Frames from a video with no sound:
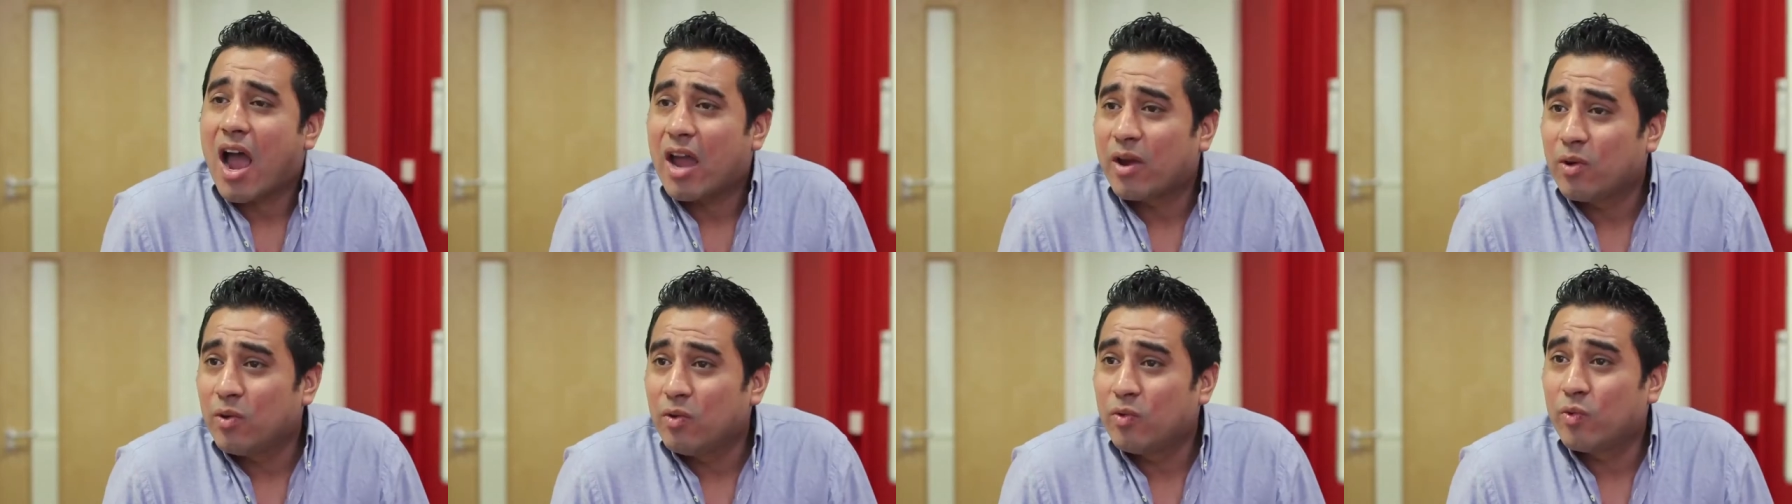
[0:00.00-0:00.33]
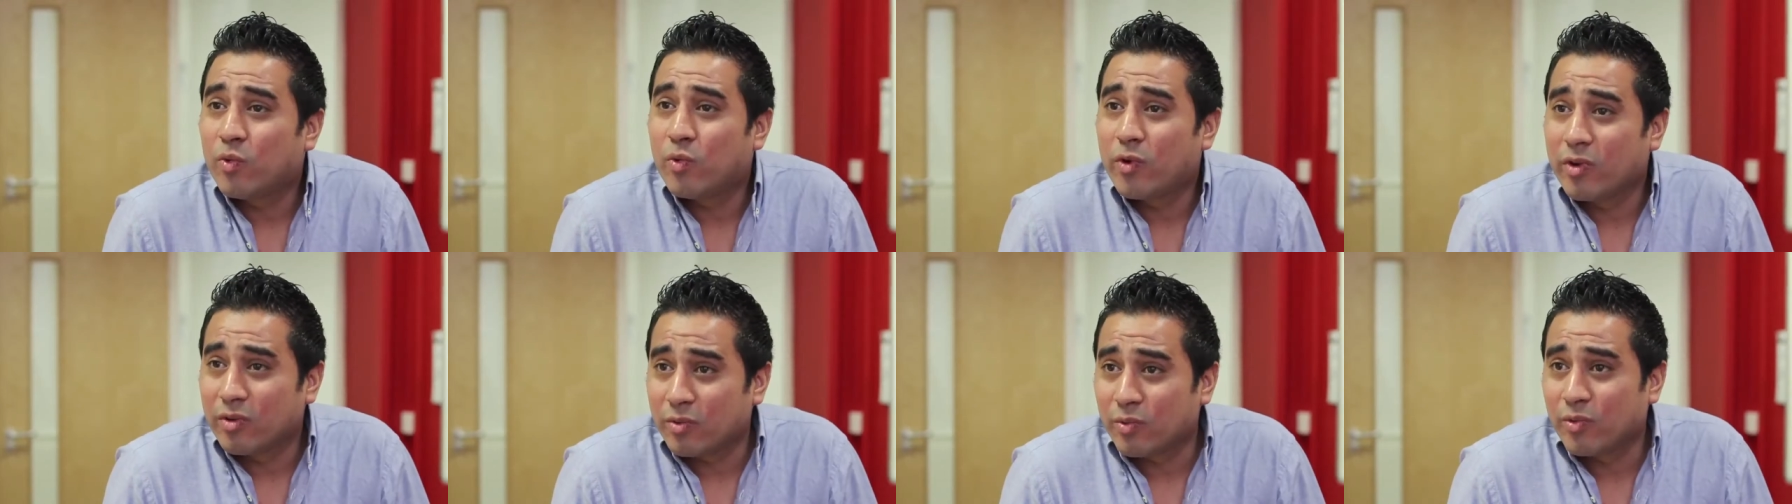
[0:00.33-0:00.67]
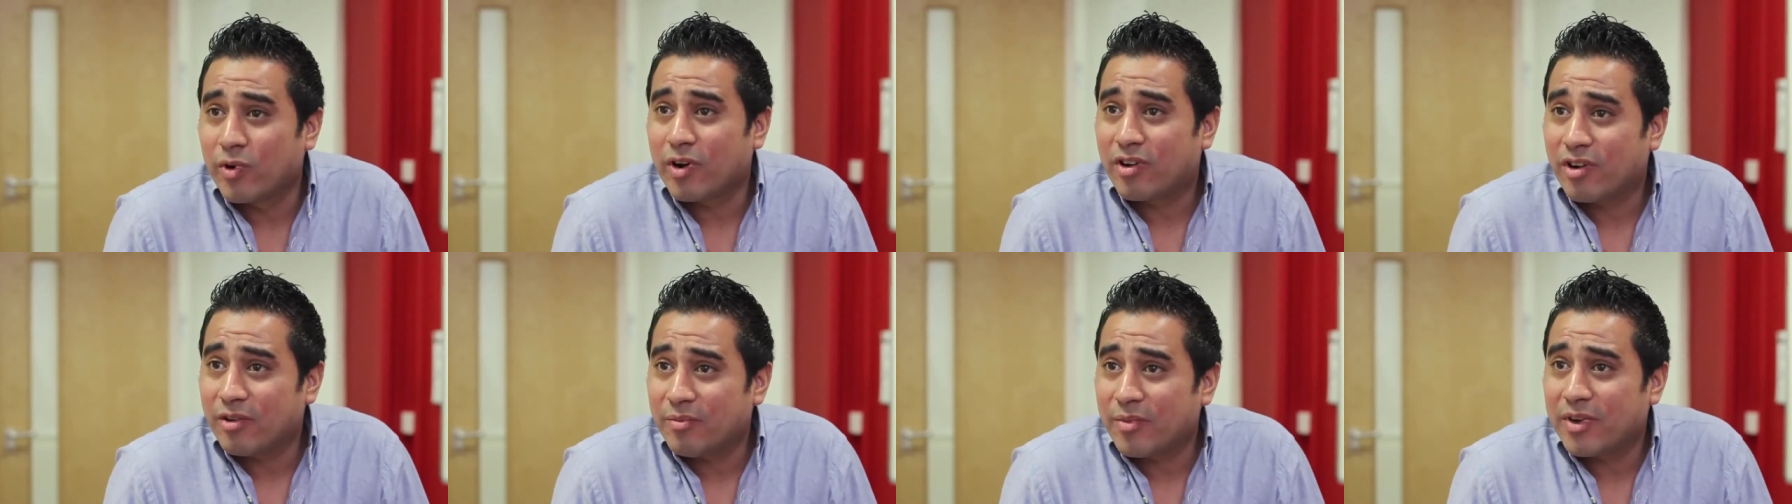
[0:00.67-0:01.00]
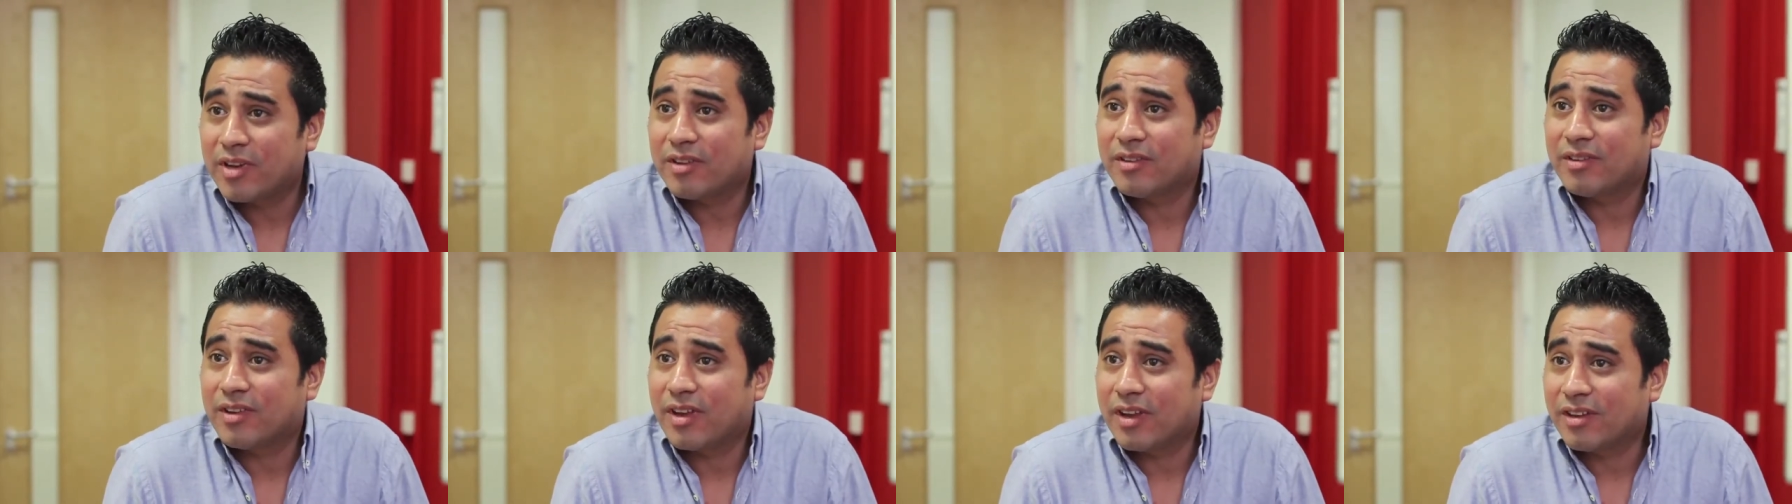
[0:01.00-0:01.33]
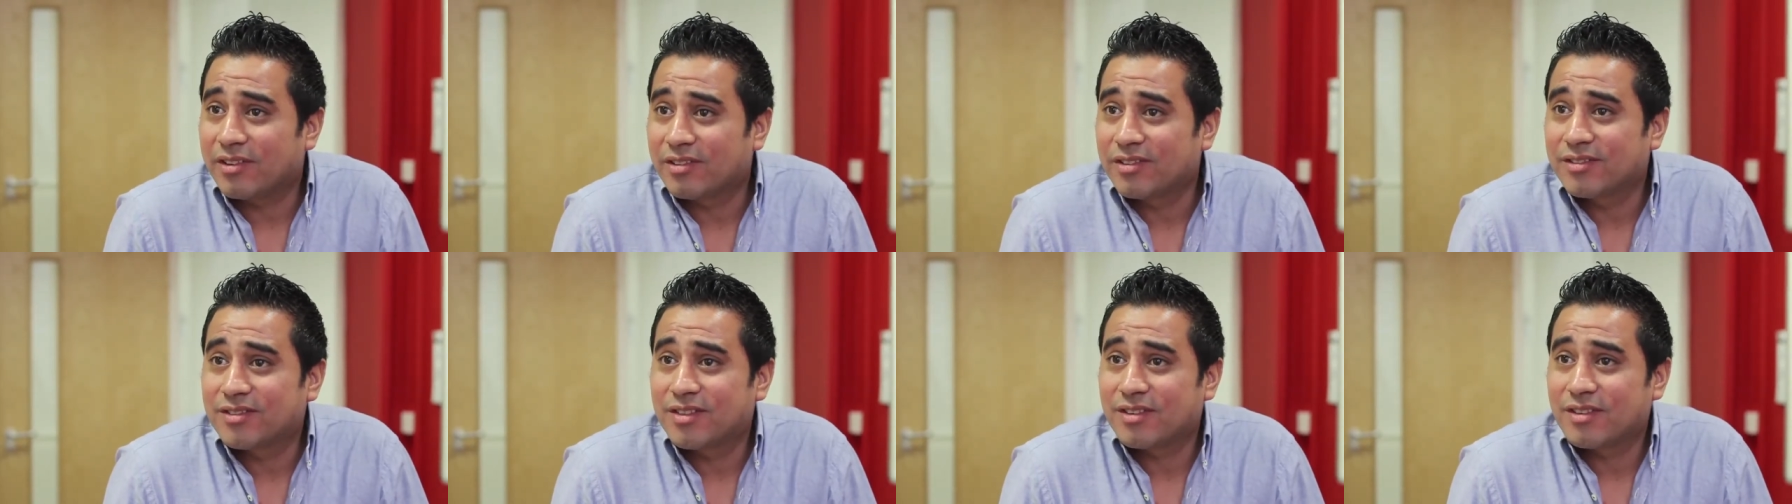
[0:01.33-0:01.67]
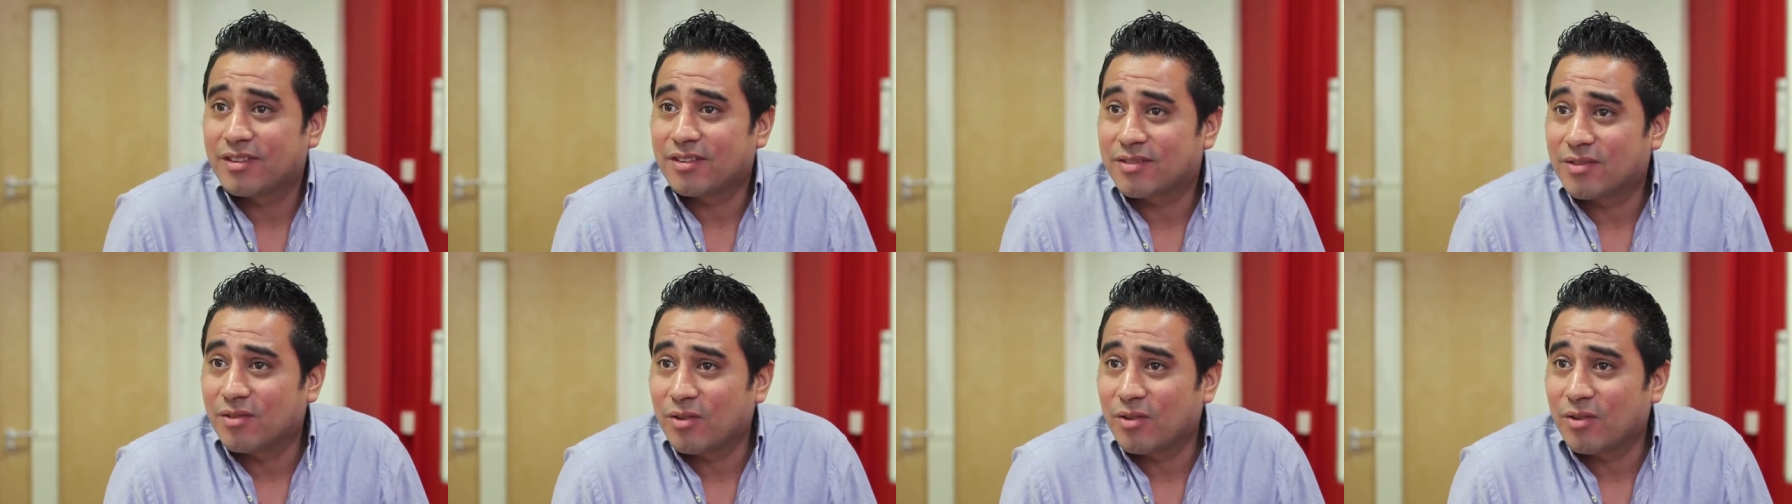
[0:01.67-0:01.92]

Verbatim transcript: I will recommend A2Z